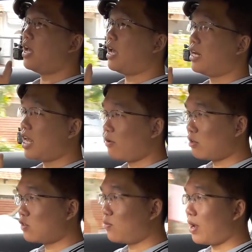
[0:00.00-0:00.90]
and that
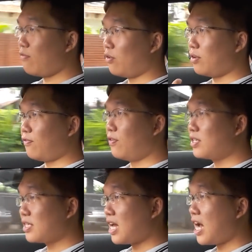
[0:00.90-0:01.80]
was when for the
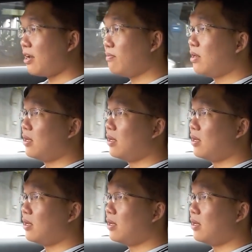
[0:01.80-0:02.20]
first time